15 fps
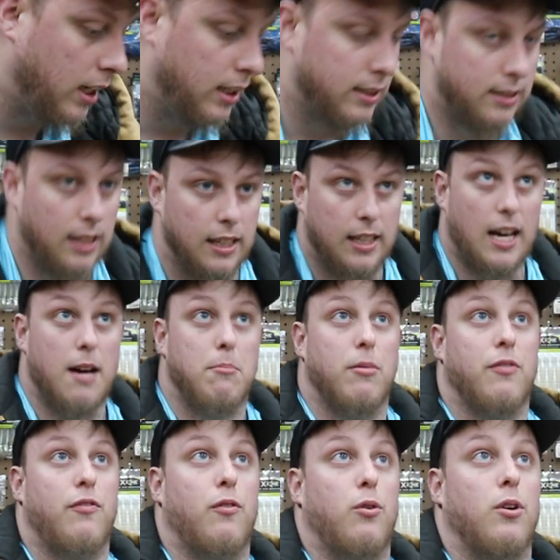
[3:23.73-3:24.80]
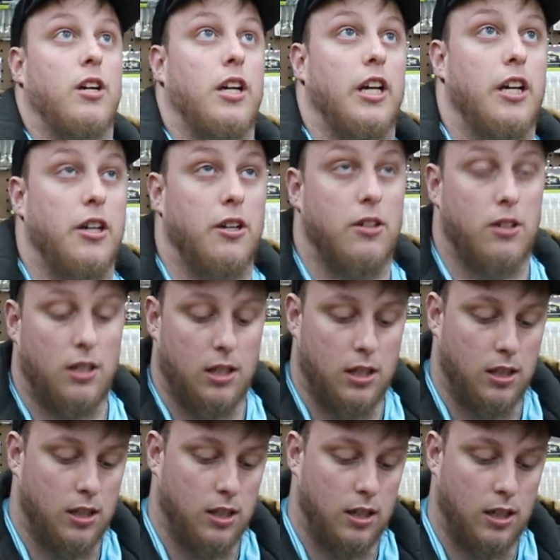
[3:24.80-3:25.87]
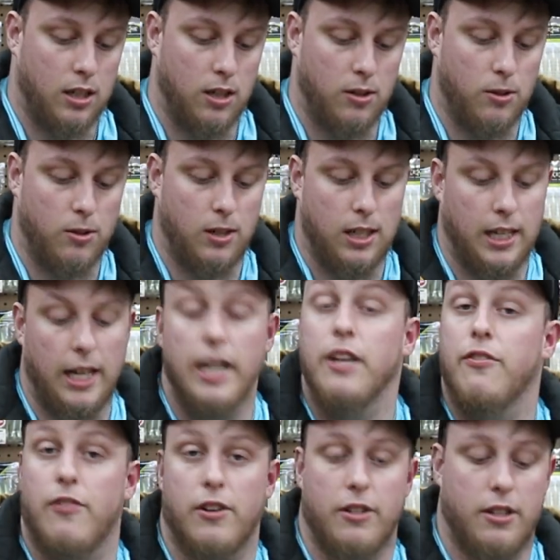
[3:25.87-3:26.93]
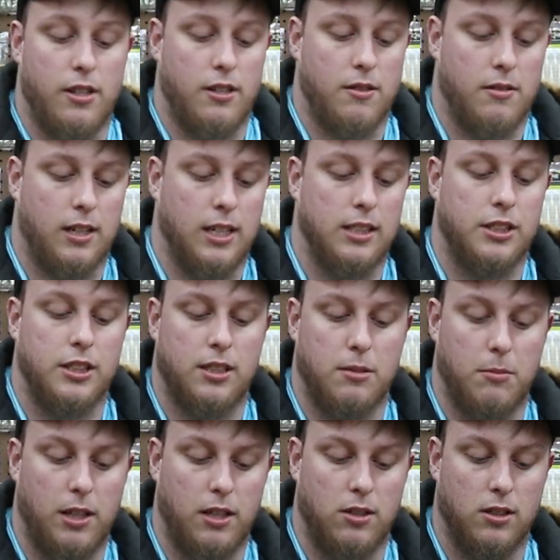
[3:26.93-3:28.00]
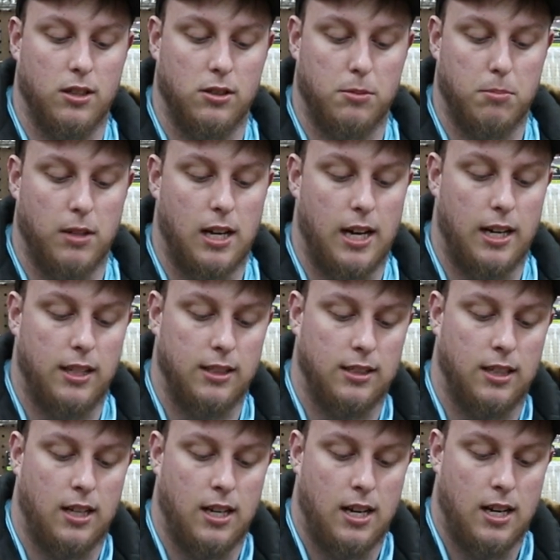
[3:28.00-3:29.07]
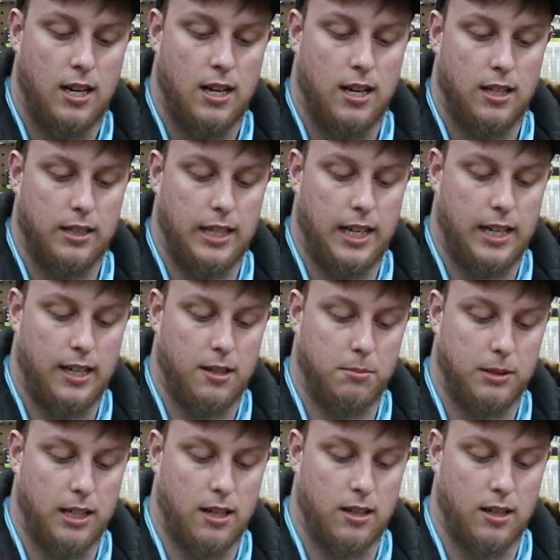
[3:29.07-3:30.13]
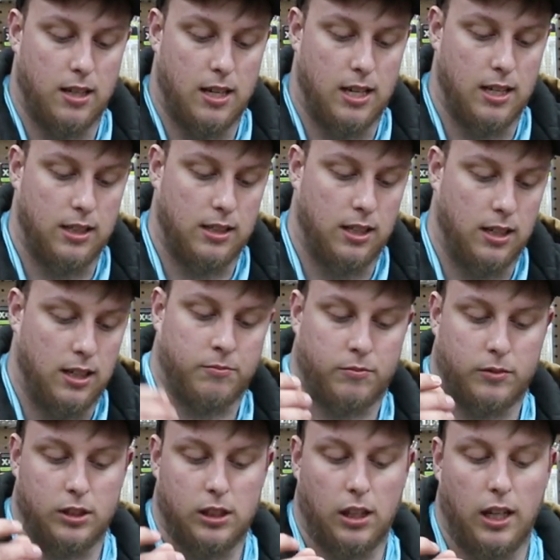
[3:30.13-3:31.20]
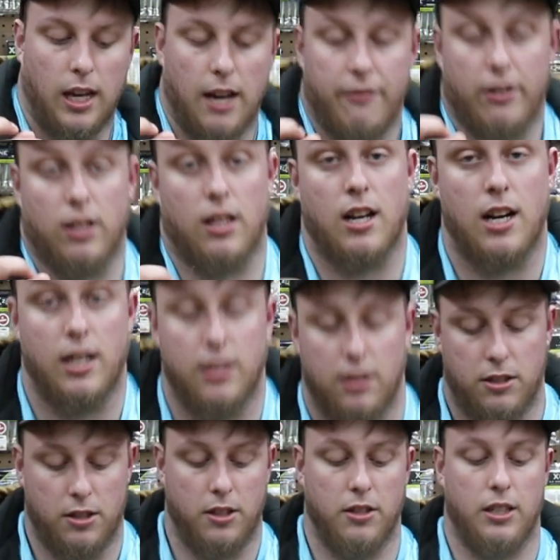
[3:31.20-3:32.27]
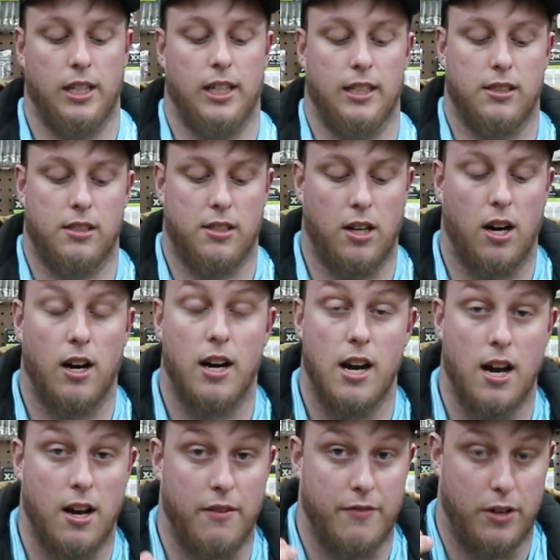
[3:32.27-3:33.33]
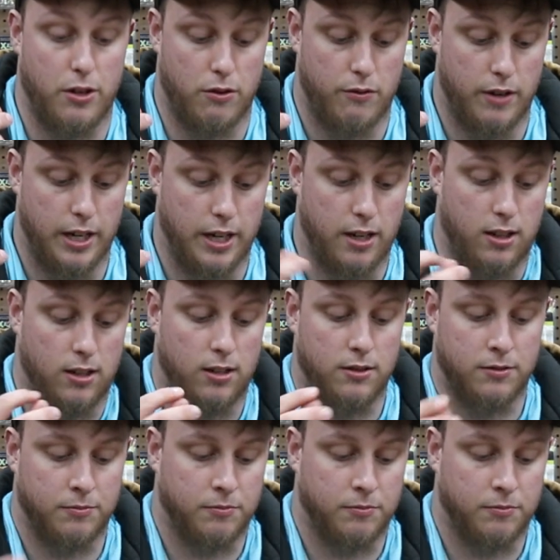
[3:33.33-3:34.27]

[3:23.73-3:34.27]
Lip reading: say that before you go any further. Get you some needle nose pliers. That helps out a lot. So you have your line through the start of your reel.